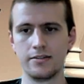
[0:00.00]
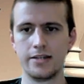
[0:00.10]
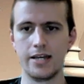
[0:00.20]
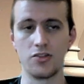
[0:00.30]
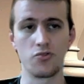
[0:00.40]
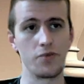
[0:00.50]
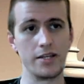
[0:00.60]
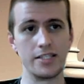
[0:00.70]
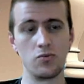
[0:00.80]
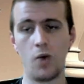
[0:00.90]
And the
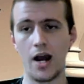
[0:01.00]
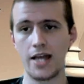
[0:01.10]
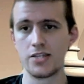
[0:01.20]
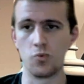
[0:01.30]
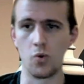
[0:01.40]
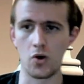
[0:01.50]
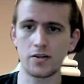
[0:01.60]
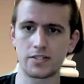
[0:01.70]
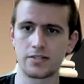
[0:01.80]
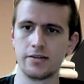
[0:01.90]
reason why this
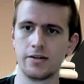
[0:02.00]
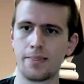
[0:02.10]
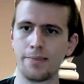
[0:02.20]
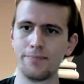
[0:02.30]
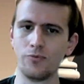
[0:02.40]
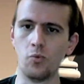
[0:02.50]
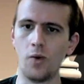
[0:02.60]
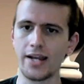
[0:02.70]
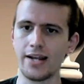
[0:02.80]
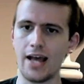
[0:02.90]
works,
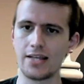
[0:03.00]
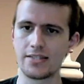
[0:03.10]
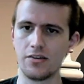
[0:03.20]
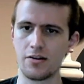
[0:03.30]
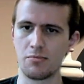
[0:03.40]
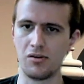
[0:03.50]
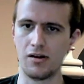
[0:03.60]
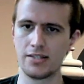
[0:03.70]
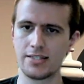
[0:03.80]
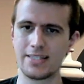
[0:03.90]
white has all their
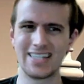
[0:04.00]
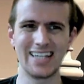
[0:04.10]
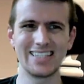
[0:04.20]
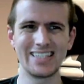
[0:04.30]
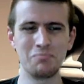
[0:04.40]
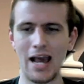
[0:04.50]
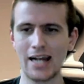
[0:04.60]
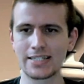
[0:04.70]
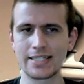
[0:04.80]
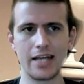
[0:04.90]
pawns tightly
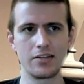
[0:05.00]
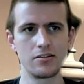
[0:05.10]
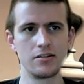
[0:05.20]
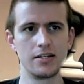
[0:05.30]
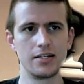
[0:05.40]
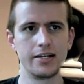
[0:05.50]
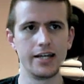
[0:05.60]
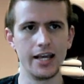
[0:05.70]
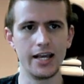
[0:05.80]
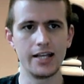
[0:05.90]
packed together,
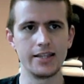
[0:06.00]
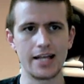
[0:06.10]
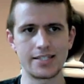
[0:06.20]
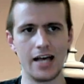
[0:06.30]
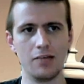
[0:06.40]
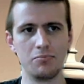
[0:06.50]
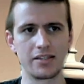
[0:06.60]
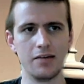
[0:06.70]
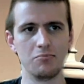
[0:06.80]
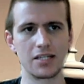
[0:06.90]
and that's helping
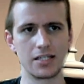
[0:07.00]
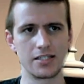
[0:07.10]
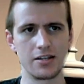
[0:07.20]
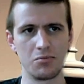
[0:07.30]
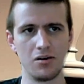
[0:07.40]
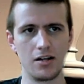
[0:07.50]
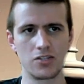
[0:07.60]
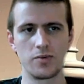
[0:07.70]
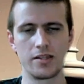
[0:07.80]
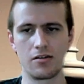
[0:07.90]
them because their pawns,
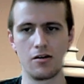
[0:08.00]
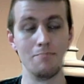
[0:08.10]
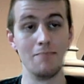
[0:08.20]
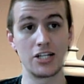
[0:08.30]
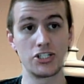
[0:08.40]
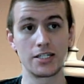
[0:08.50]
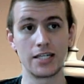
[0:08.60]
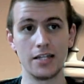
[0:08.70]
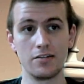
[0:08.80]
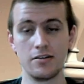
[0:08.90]
when they're all meshed
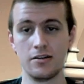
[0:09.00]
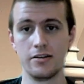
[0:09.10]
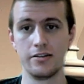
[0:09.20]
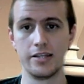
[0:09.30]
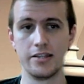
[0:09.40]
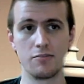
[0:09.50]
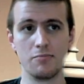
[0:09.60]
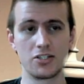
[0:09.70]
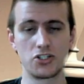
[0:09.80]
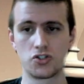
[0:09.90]
together, then they're
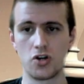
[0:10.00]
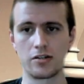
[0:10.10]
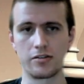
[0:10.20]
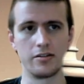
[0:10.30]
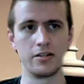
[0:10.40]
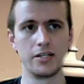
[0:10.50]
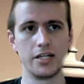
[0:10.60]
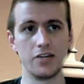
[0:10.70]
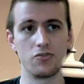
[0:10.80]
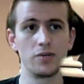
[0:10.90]
much stronger.
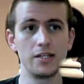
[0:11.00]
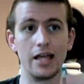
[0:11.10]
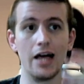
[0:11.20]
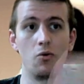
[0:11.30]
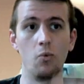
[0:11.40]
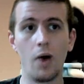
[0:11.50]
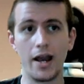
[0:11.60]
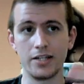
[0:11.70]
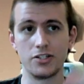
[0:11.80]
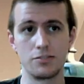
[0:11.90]
If we let
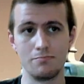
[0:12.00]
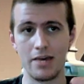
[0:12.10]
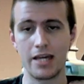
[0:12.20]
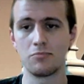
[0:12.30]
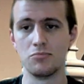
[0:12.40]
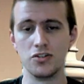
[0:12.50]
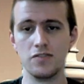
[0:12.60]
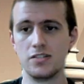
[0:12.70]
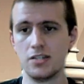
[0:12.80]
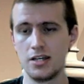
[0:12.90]
white just make
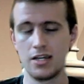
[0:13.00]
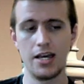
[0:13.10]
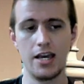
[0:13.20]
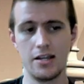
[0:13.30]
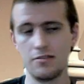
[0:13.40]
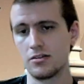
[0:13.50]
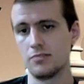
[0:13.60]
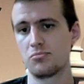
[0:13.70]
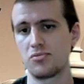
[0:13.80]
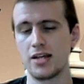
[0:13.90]
moves and
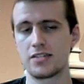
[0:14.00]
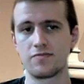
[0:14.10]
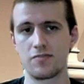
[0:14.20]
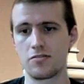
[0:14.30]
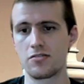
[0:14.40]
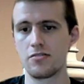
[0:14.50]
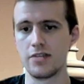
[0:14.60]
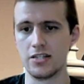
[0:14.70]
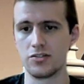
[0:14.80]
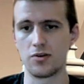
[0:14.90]
press further
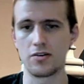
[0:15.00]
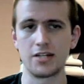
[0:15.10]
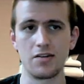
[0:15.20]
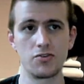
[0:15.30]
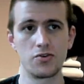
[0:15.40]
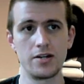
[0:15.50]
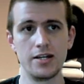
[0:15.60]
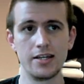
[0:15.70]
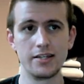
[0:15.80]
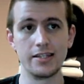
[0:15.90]
into our territory,
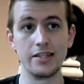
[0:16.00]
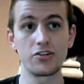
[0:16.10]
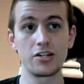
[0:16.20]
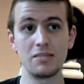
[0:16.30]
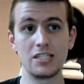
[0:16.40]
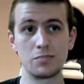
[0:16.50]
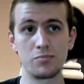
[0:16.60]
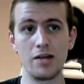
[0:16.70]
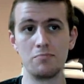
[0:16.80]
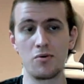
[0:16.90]
then they're going to be
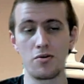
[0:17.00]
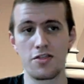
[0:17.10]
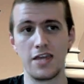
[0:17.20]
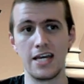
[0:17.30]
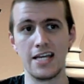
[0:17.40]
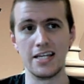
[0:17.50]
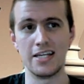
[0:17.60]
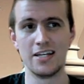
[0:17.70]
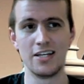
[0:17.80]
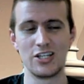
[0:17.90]
spread more thin.
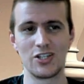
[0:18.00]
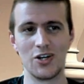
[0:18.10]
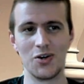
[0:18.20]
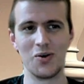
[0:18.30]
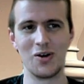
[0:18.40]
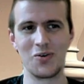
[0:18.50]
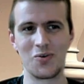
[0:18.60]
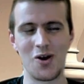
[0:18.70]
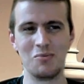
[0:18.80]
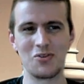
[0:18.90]
So
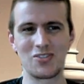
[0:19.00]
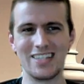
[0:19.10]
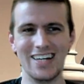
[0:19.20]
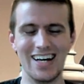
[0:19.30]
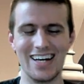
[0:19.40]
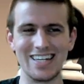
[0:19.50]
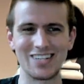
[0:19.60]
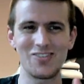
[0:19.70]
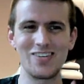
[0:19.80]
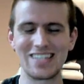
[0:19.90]
we're almost
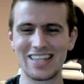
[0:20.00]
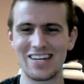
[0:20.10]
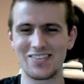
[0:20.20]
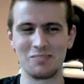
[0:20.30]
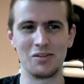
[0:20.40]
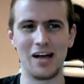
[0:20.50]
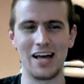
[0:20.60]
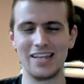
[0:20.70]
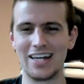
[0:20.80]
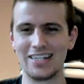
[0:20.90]
increasing their supply
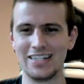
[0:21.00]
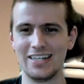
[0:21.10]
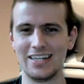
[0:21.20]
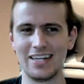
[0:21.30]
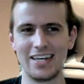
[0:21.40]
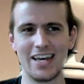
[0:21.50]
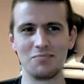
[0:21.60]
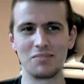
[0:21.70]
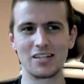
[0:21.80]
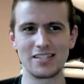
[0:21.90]
line.
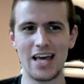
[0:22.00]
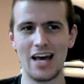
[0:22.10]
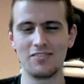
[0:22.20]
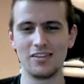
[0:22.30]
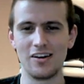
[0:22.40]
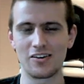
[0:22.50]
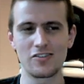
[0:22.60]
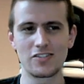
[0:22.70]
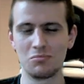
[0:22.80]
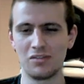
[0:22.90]
And because they have a longer
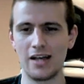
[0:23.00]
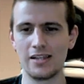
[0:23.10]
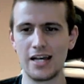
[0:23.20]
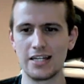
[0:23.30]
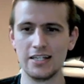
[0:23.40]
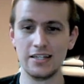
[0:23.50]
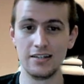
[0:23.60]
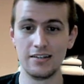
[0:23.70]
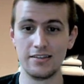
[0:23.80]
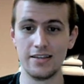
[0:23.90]
supply line,
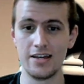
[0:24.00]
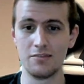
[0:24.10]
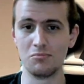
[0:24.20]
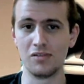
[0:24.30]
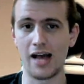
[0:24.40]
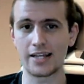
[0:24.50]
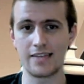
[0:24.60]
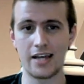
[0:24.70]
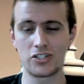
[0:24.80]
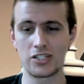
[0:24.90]
then black is
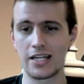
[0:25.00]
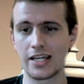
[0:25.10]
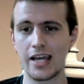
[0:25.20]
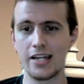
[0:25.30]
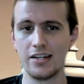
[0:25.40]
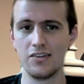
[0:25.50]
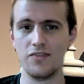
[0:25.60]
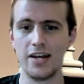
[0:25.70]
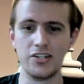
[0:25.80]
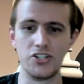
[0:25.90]
actually going to gain an
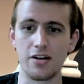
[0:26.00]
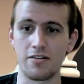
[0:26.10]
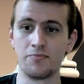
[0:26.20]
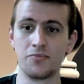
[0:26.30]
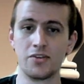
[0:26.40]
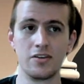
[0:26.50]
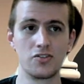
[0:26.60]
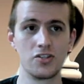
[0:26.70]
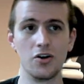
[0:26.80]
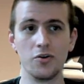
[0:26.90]
advantage here.
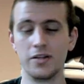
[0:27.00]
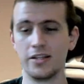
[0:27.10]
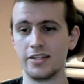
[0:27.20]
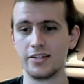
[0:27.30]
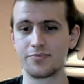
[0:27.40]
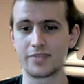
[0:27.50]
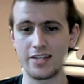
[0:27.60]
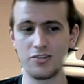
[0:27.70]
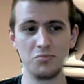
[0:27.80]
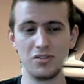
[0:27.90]
So,
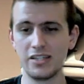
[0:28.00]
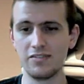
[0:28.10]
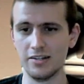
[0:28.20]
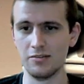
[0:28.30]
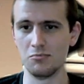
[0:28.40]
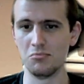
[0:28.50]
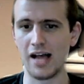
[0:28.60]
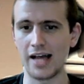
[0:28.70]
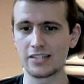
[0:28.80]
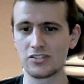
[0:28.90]
can you believe it?
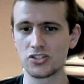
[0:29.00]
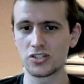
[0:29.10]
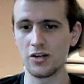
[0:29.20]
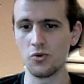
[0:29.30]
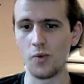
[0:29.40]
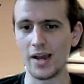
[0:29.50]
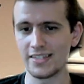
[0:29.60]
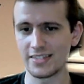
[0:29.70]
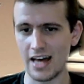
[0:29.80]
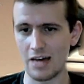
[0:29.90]
Black is just going to waste time